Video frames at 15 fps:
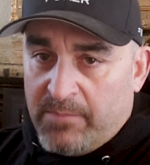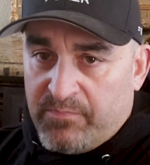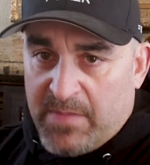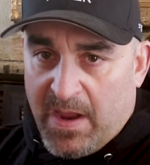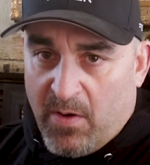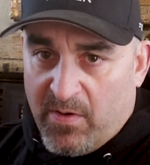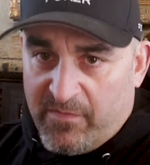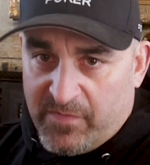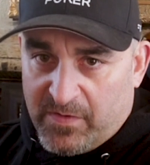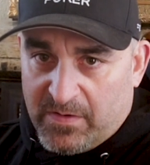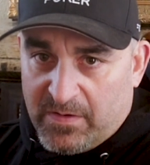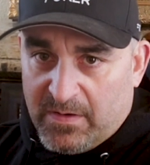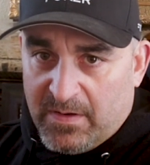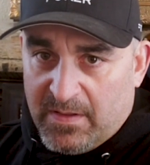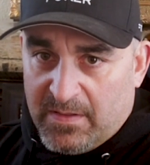
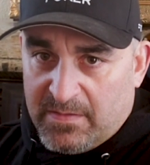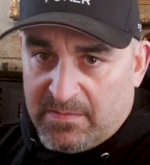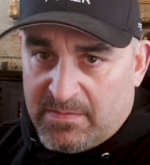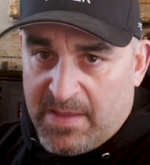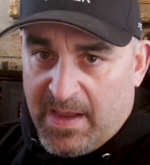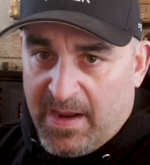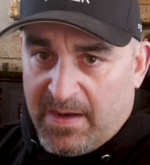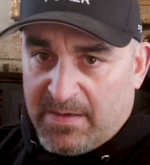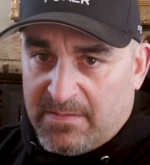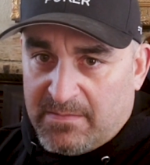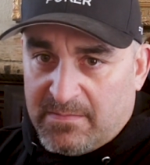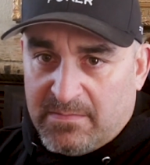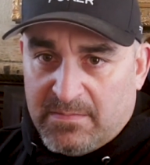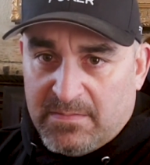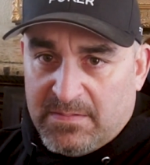However, they
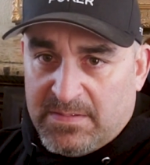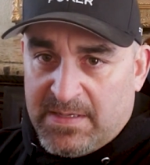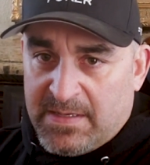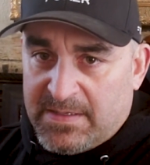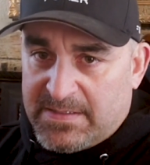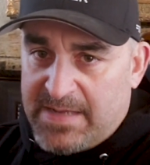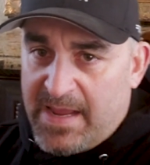didn't